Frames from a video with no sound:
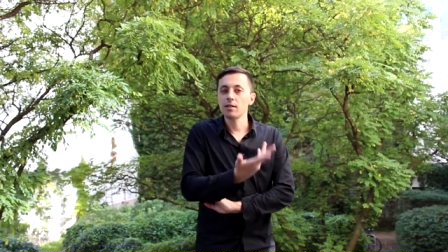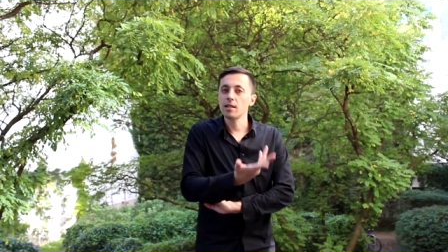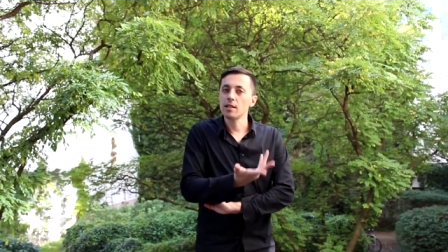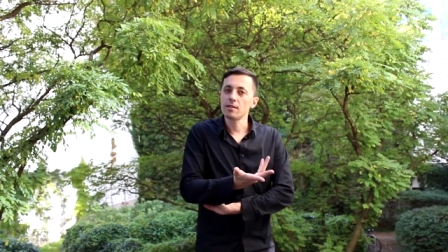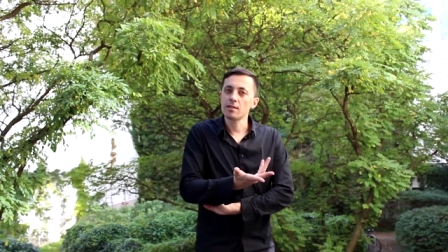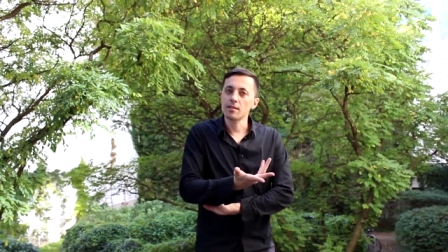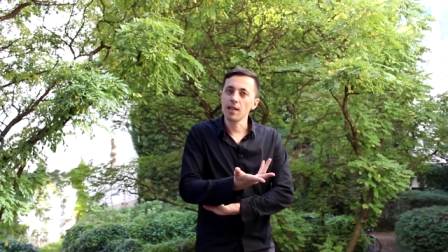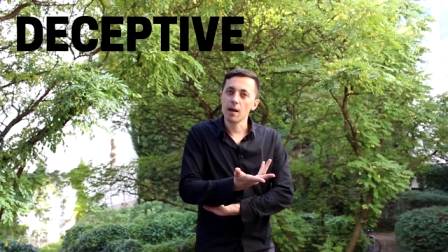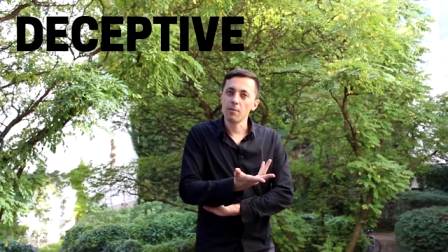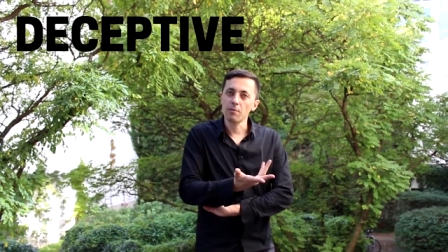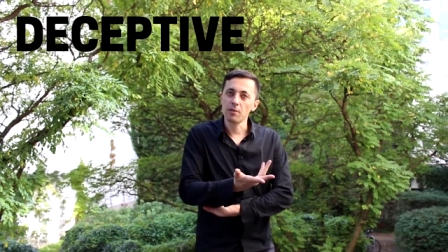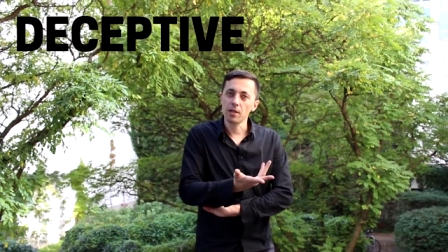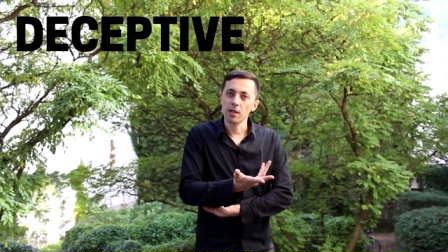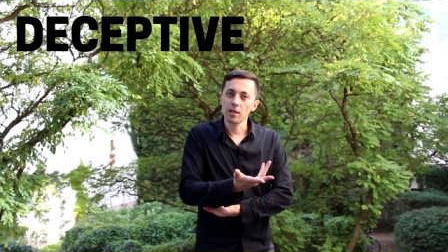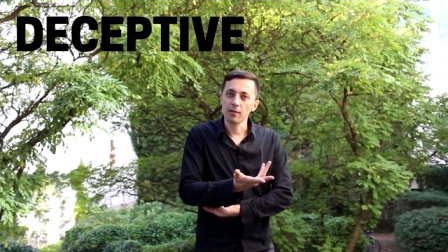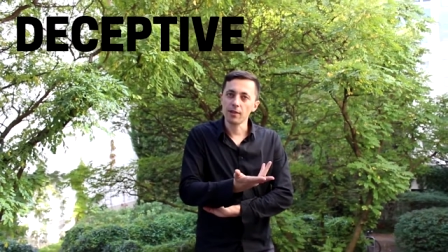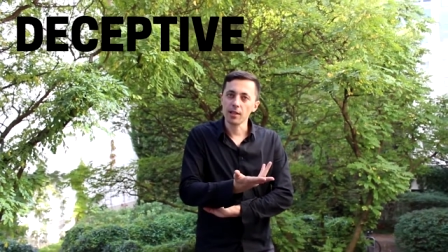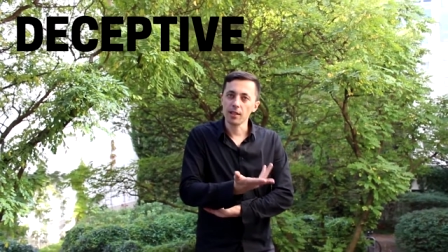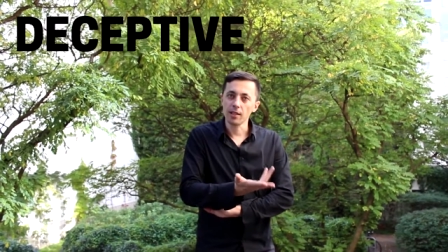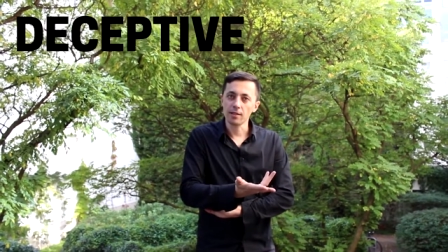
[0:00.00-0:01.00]

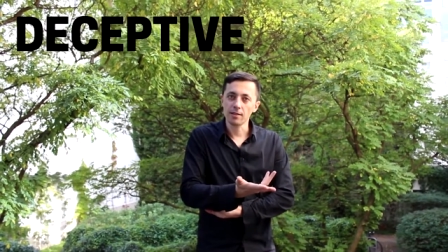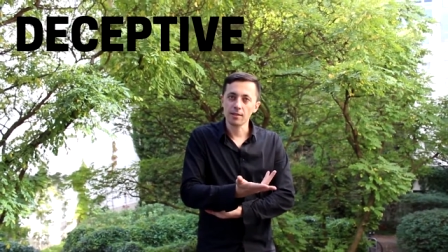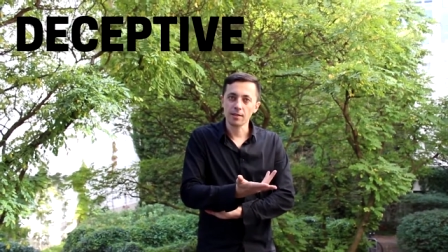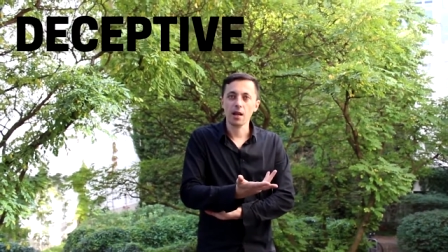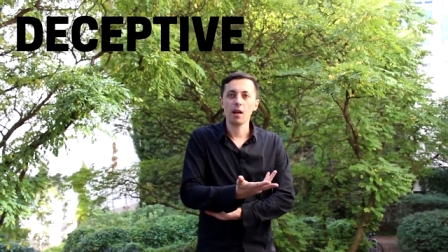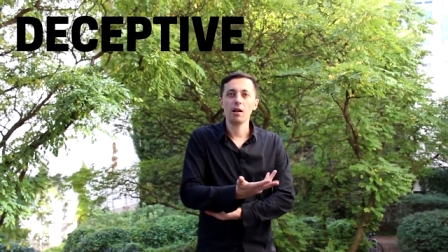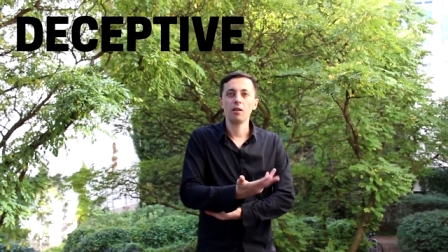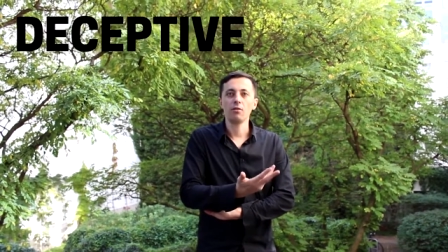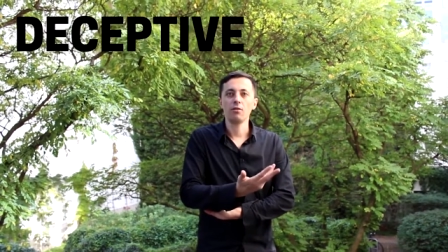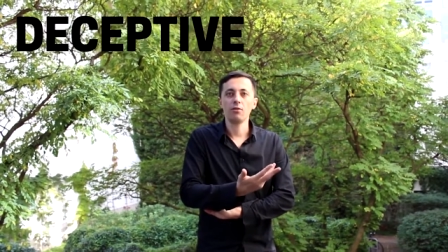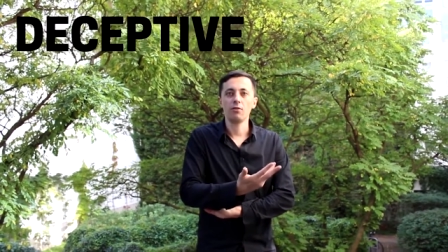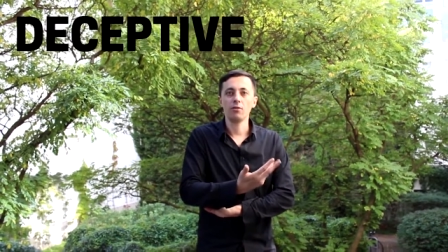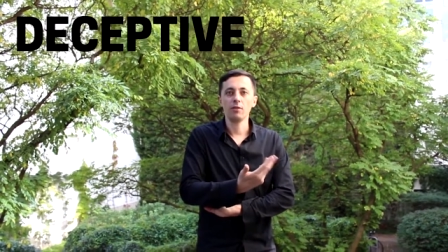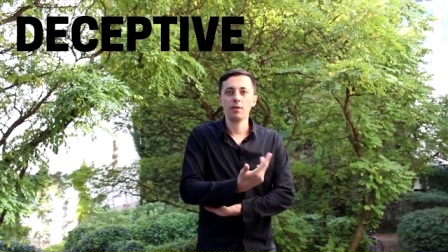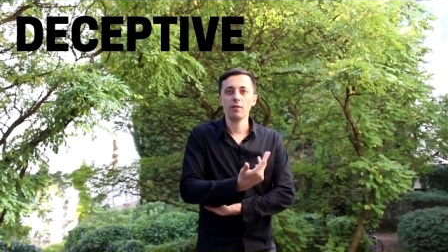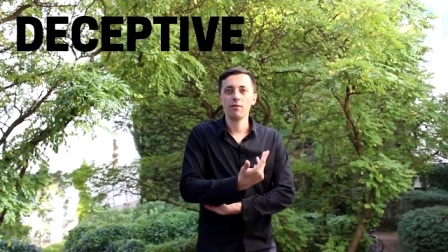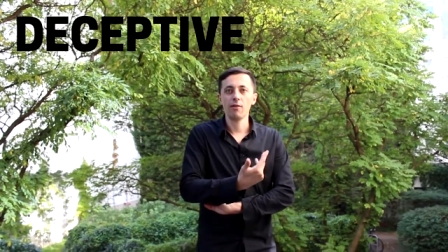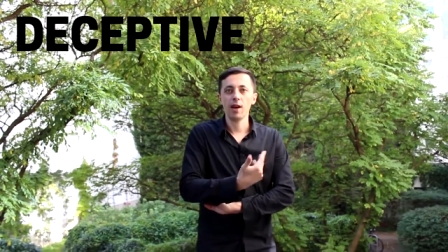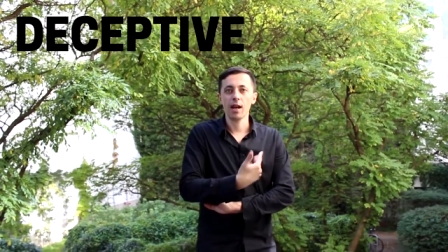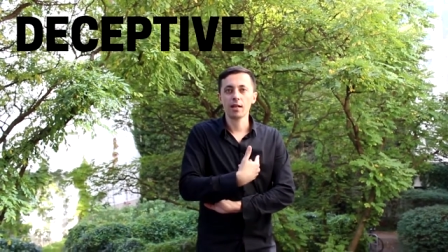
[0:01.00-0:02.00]
deceptive itself,
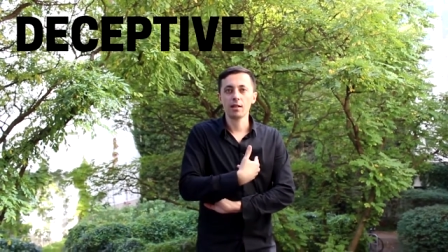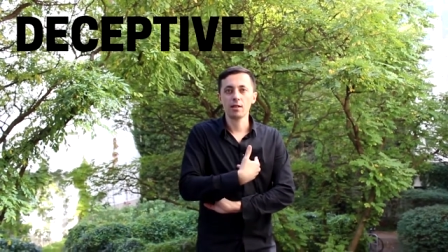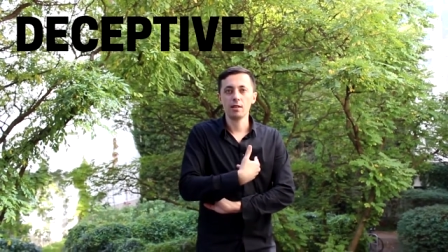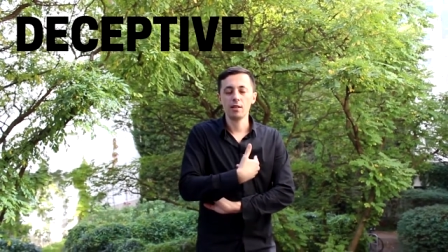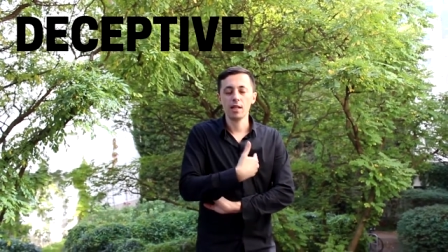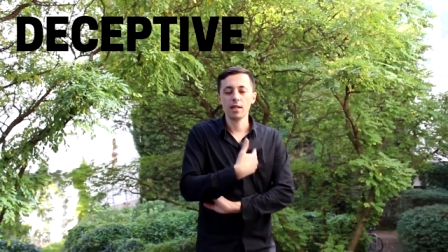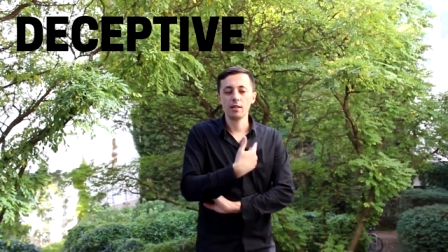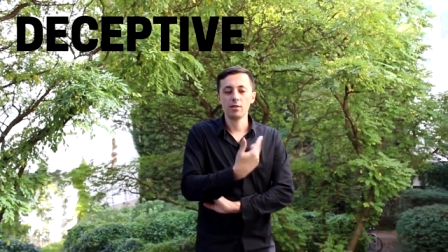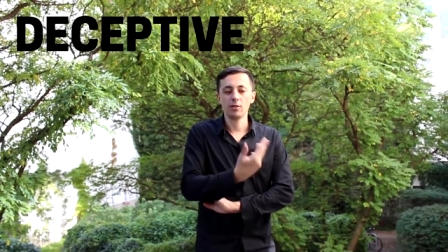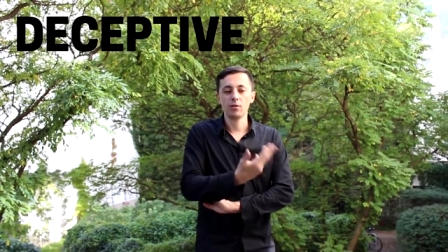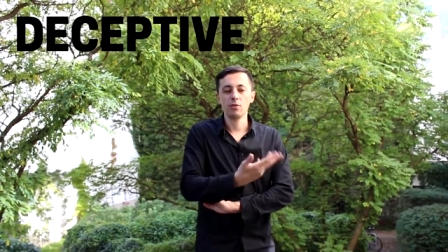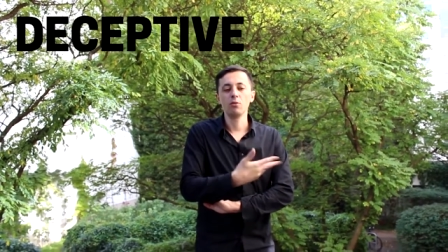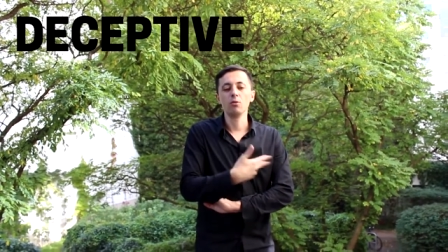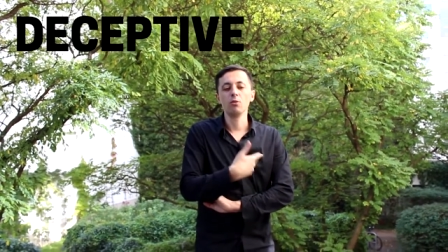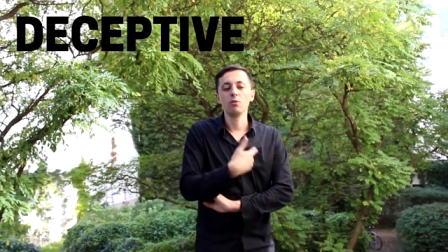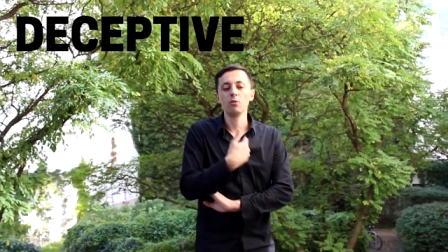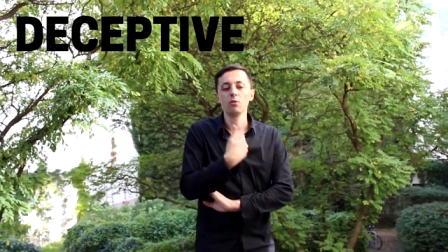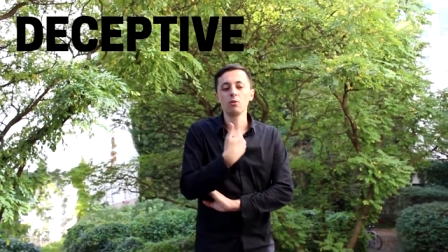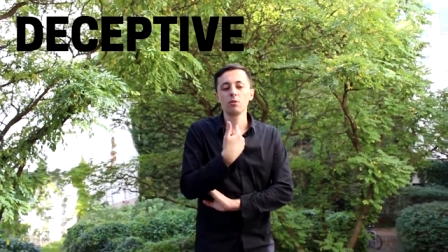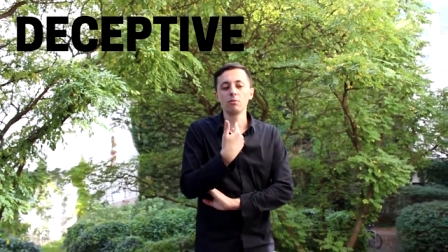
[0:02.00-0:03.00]
the fact that
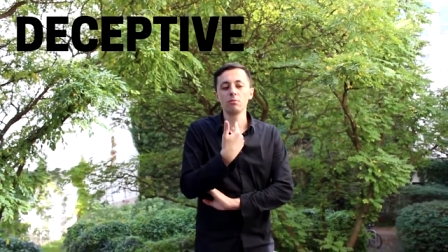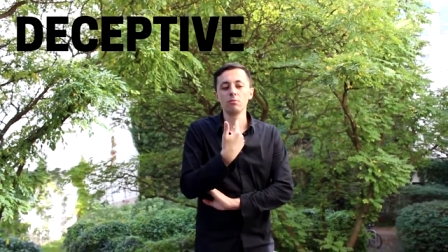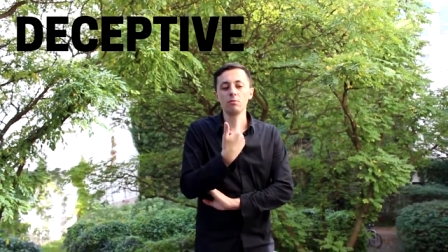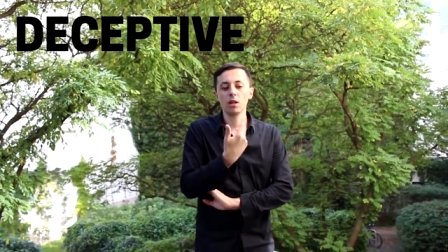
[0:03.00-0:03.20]
you